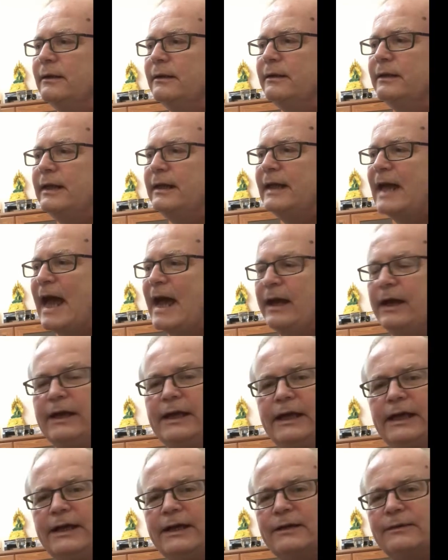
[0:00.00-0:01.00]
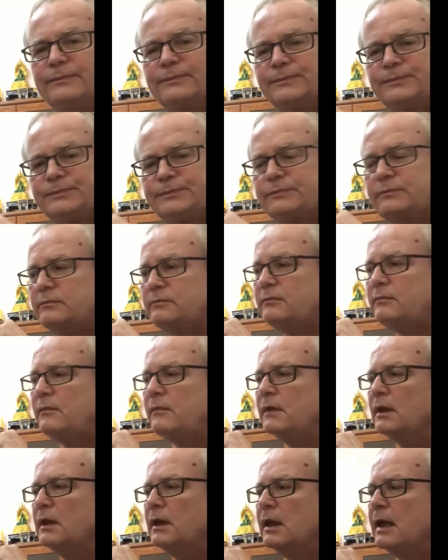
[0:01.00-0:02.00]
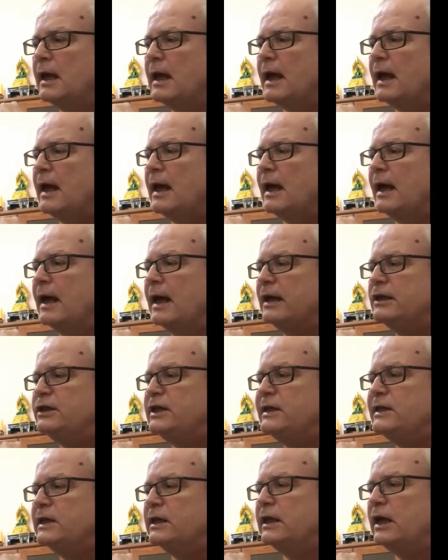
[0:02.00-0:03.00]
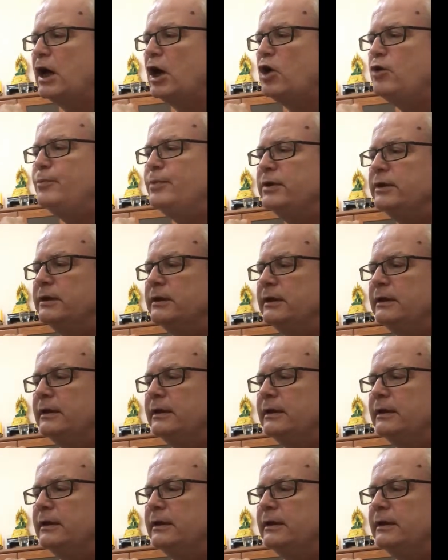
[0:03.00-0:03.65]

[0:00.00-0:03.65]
hanger here, and she's going to open